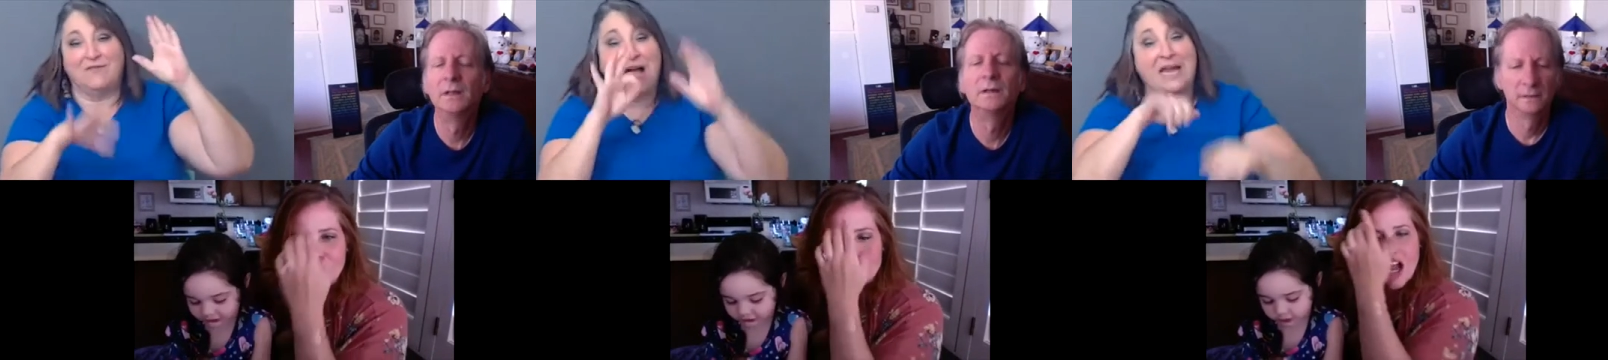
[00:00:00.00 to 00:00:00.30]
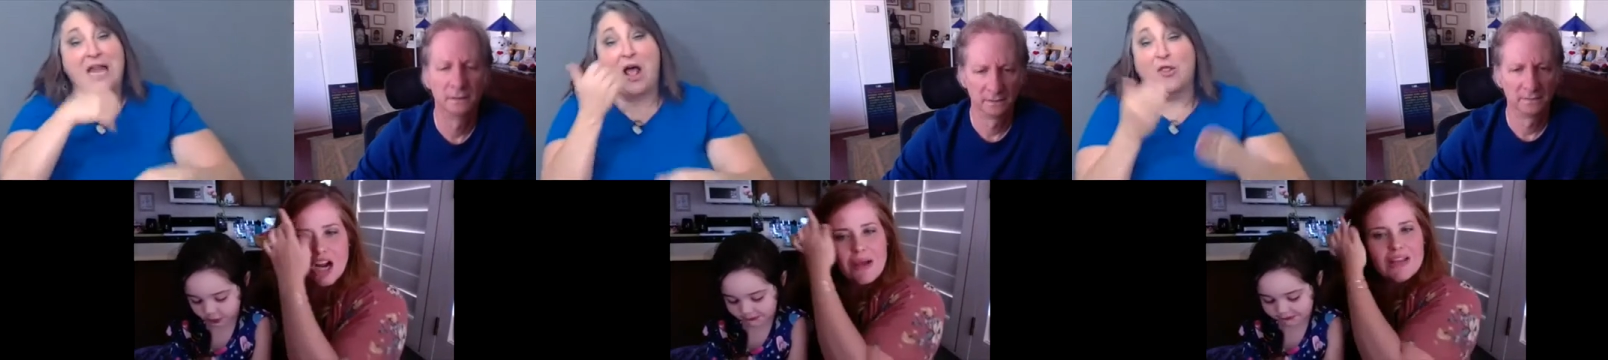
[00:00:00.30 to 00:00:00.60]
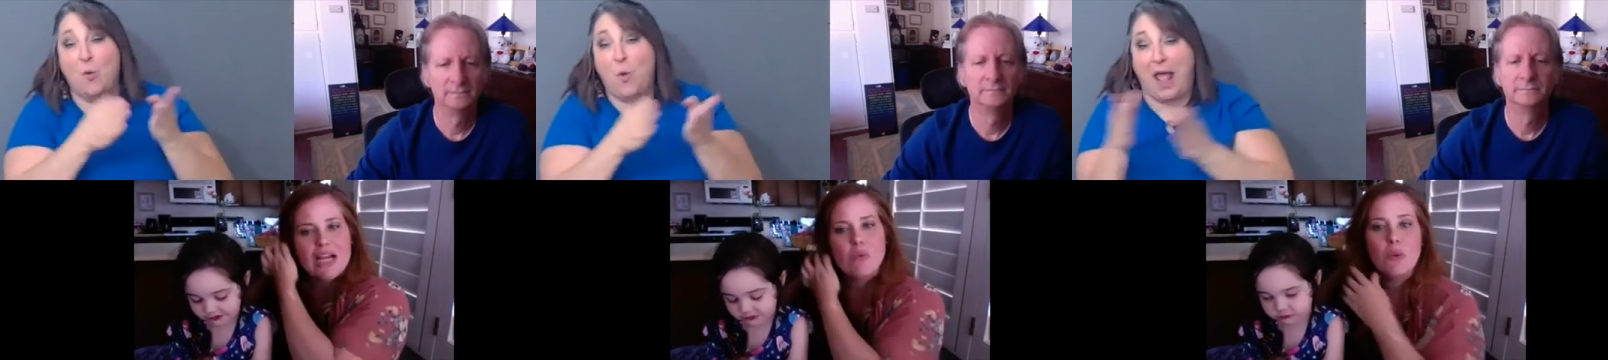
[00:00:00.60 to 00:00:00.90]
Speaker 1: We talk
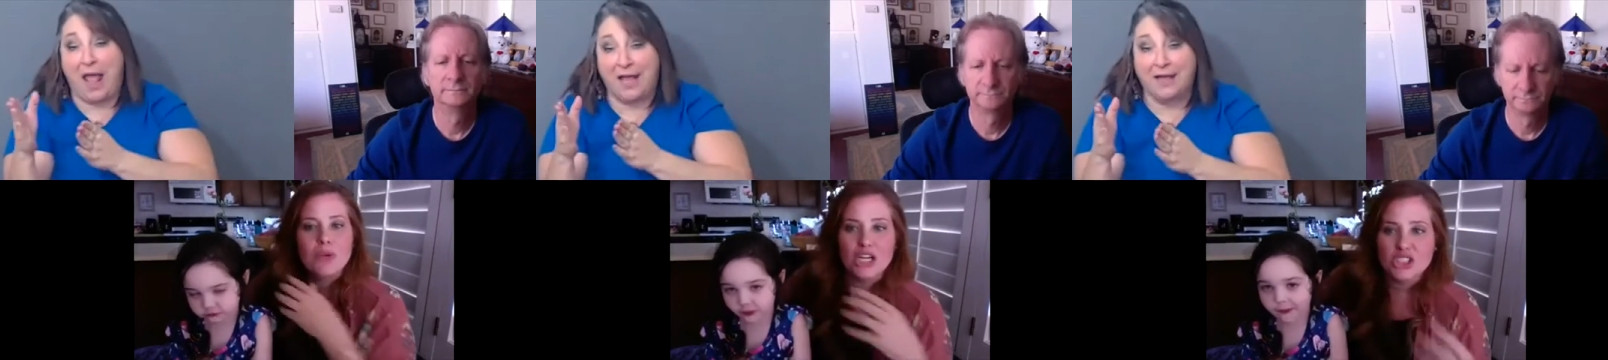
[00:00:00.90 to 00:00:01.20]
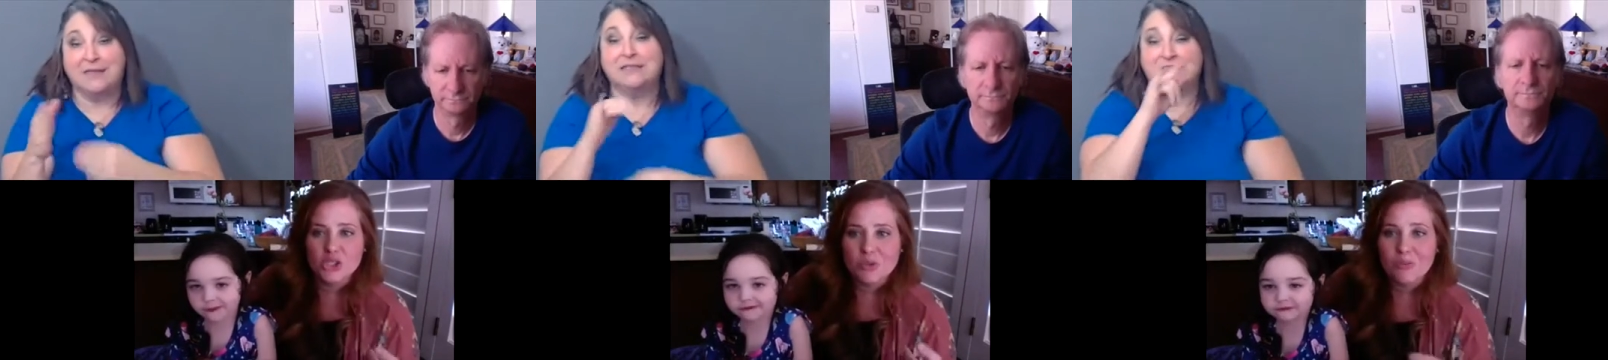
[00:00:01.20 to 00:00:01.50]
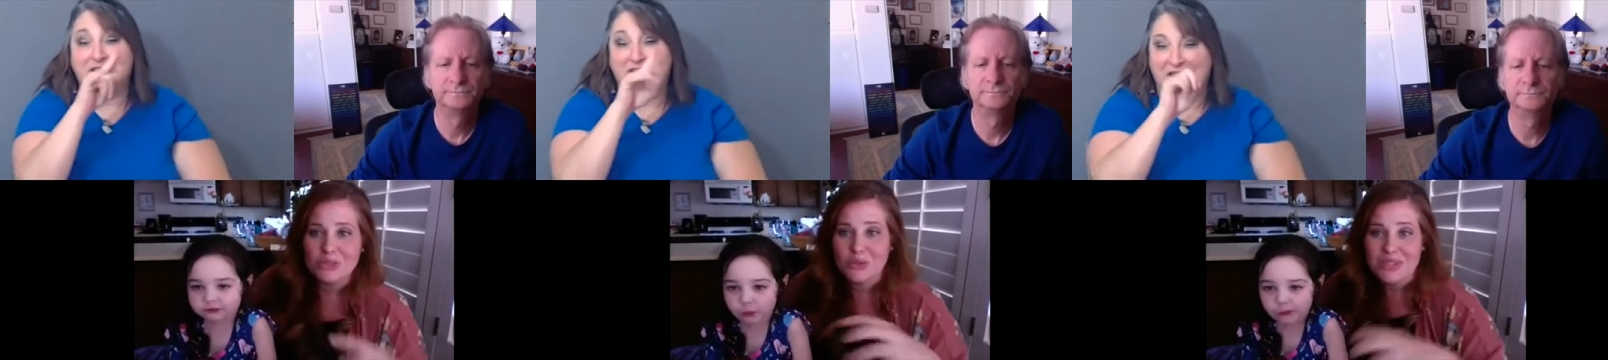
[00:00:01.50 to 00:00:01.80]
about like what we're gonna do when
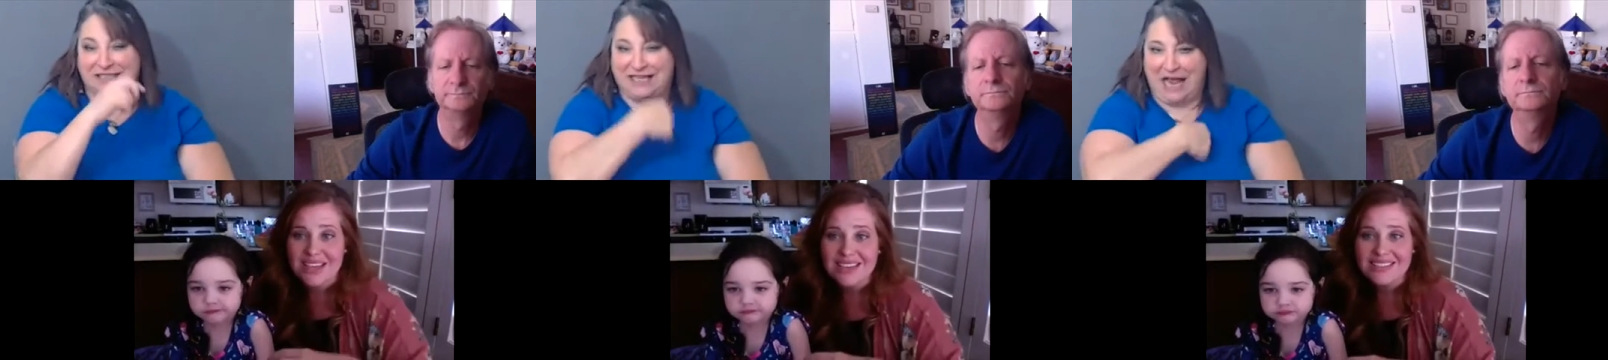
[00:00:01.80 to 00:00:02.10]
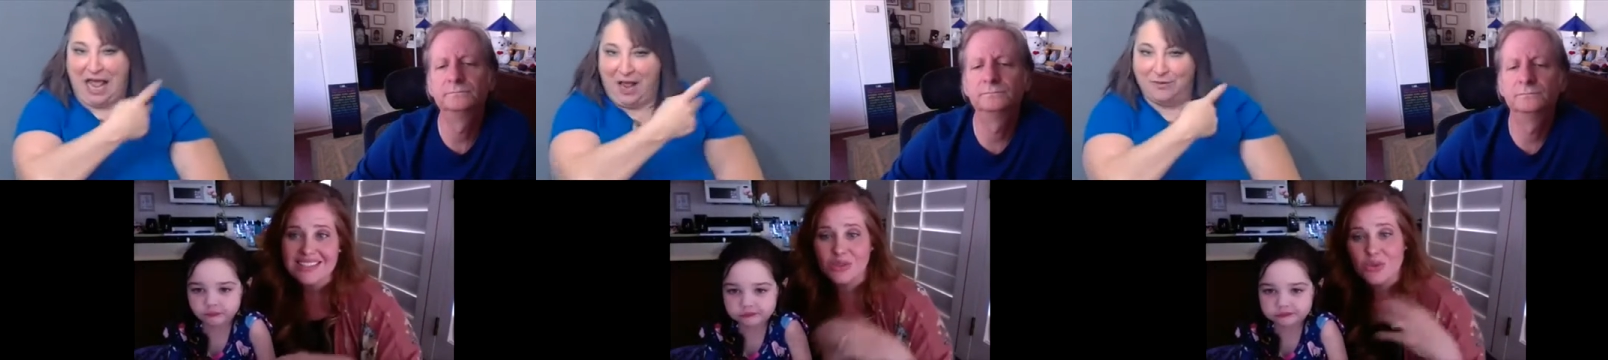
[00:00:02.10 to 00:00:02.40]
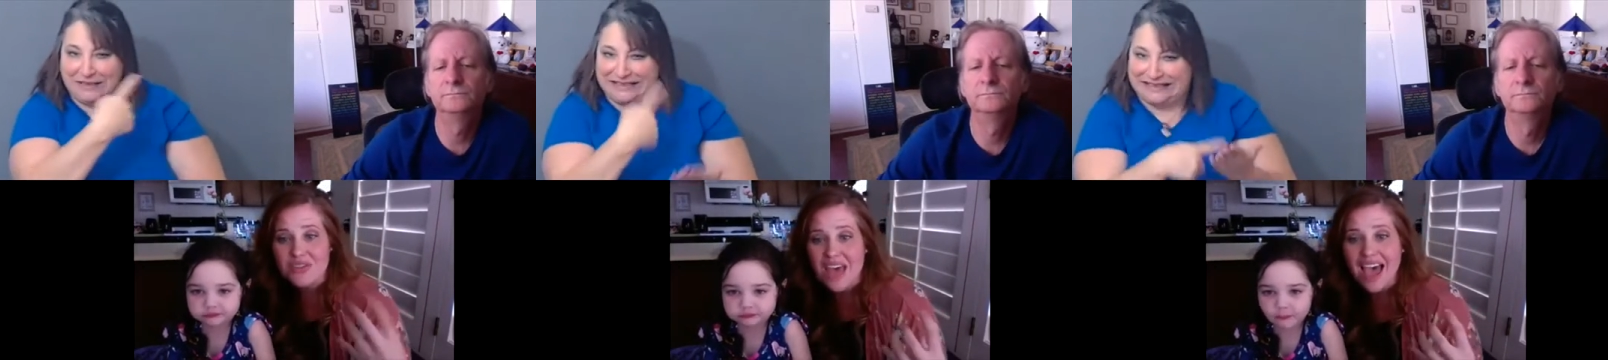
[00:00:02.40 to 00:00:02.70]
we do this and
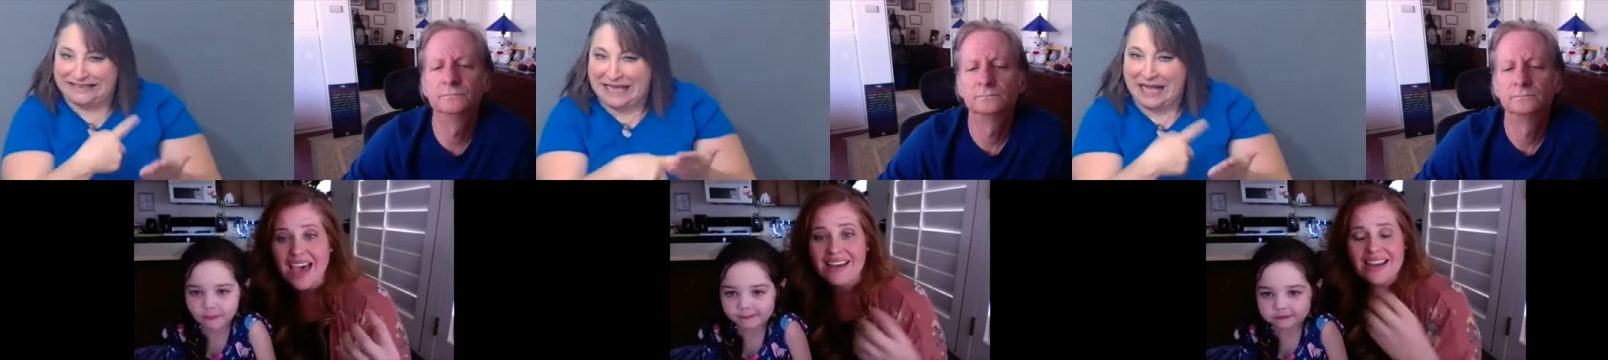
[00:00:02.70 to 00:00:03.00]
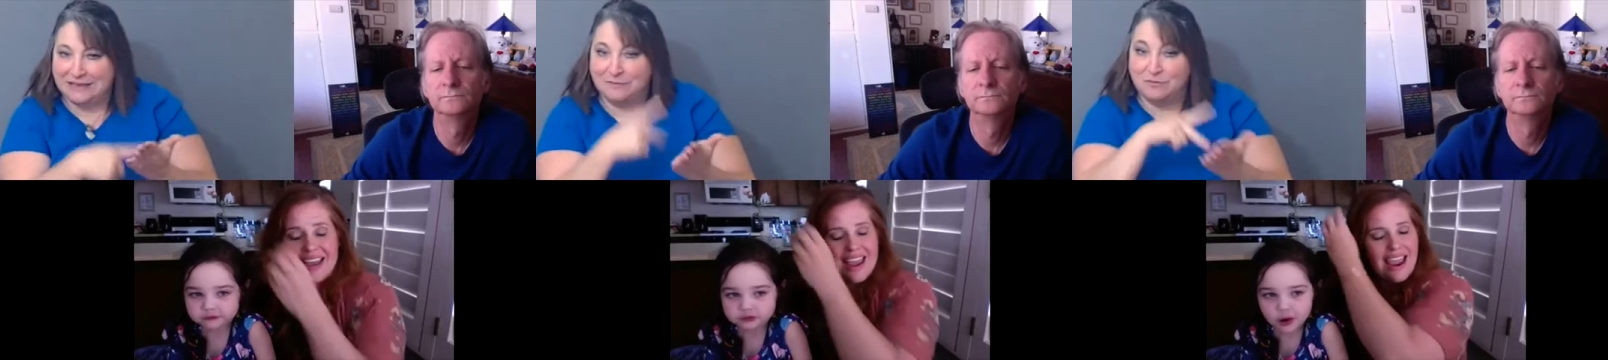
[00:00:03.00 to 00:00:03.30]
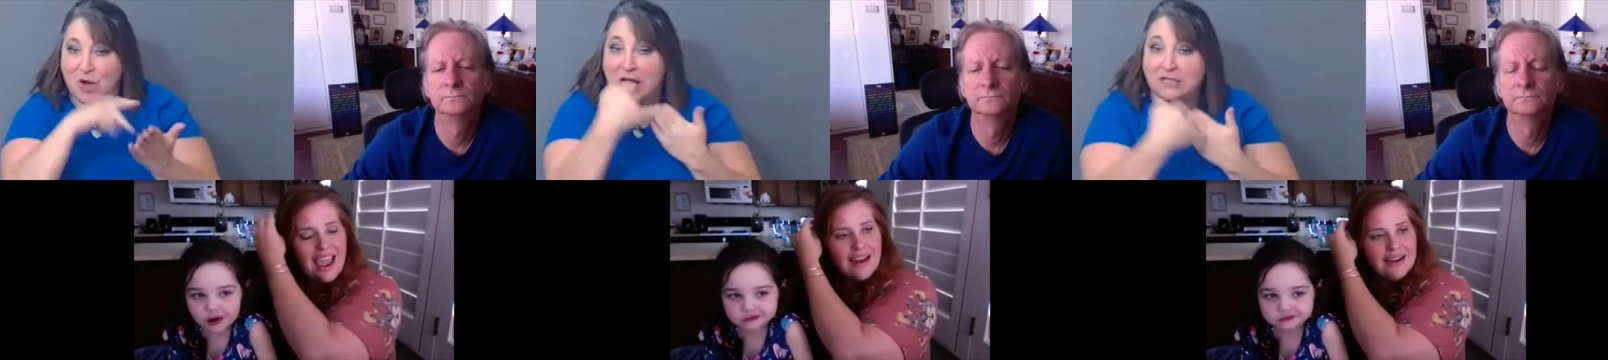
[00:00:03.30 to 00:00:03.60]
do that,
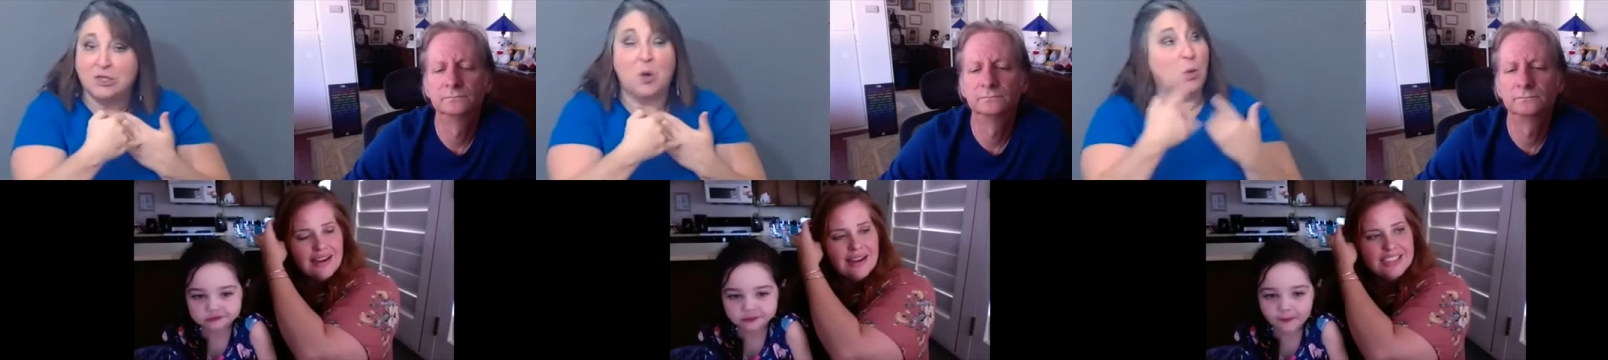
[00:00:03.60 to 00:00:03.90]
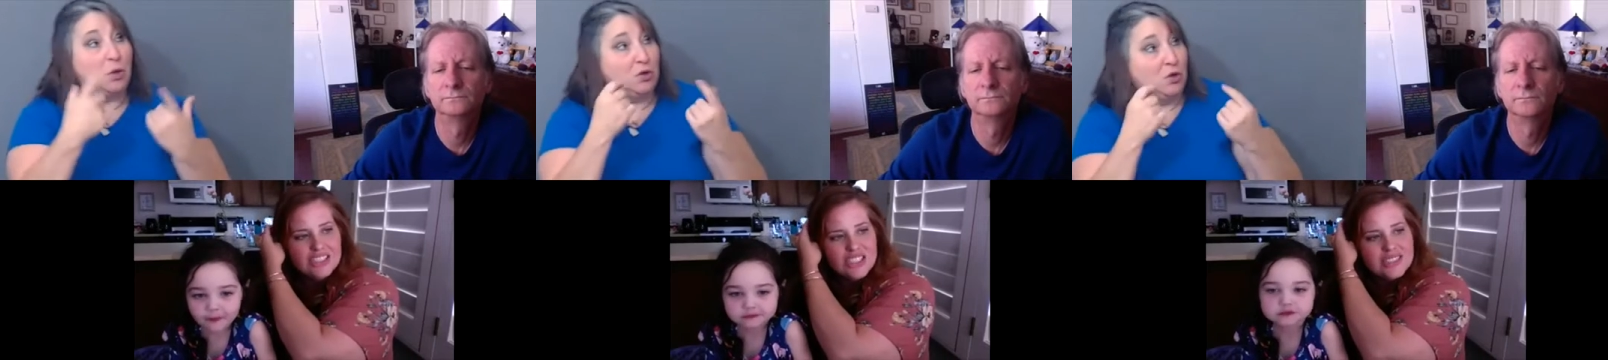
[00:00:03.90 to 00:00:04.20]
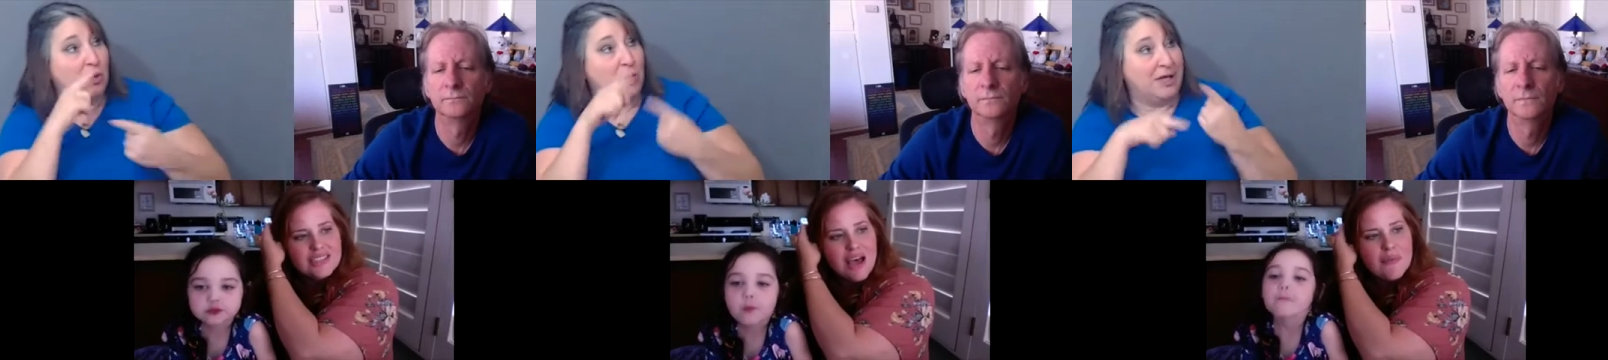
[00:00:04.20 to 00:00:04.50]
and it's
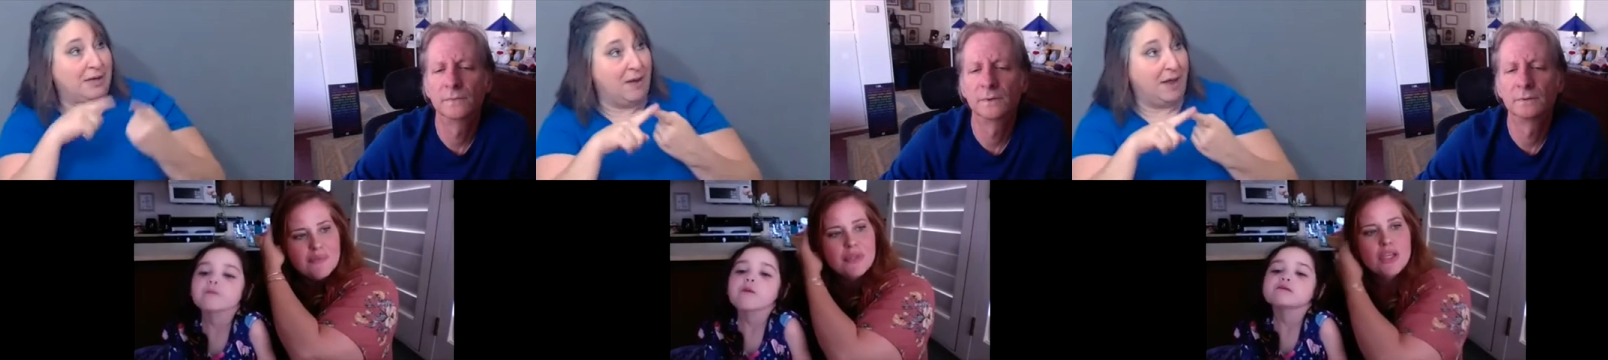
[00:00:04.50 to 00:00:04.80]
just uh,